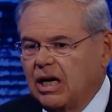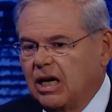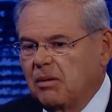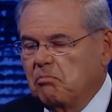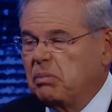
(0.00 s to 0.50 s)

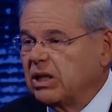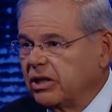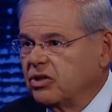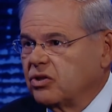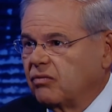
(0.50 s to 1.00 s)
uh,
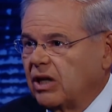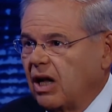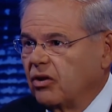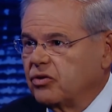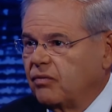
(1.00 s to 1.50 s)
billions of
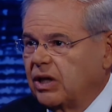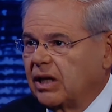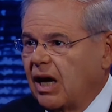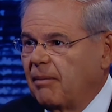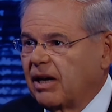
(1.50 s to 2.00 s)
dollars of
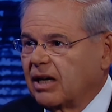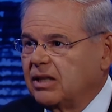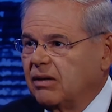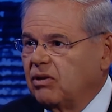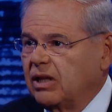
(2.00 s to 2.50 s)
economic
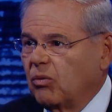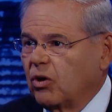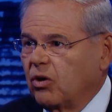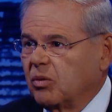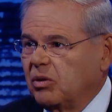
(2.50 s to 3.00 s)
activity that
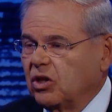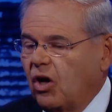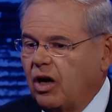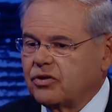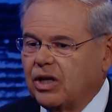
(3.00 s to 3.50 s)
were going to be
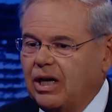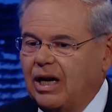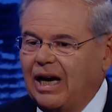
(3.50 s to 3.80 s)
lost.